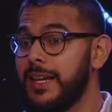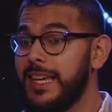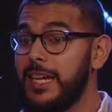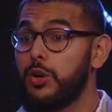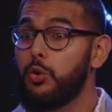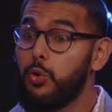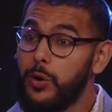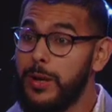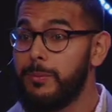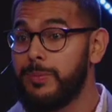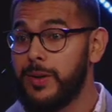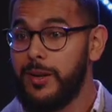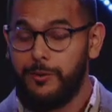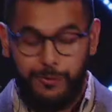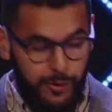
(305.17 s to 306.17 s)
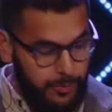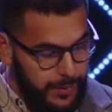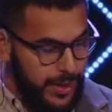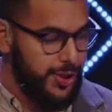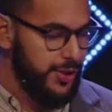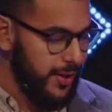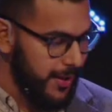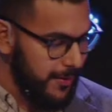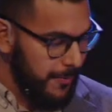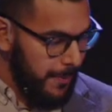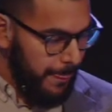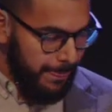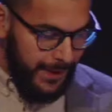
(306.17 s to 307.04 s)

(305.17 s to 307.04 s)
equipped for mission,